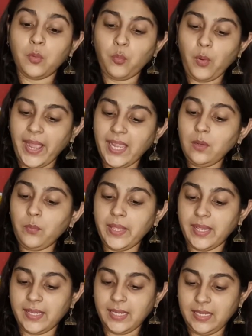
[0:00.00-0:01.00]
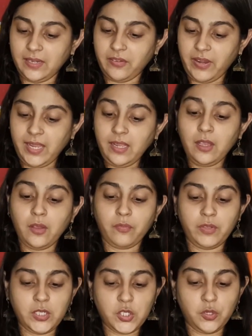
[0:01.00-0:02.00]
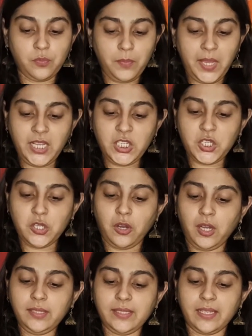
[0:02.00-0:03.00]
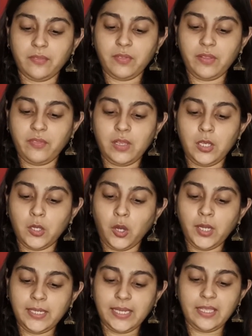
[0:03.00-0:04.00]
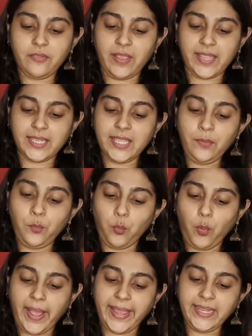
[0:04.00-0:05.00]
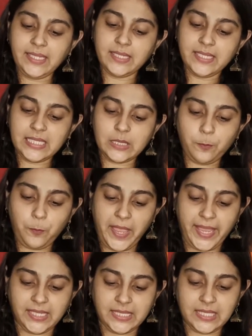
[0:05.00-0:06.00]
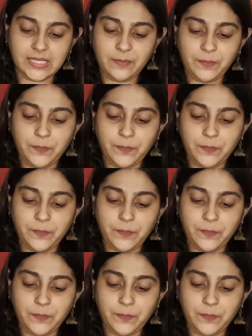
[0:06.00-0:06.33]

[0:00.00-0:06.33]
While we are coloring, we should make sure that we will not leave any white space.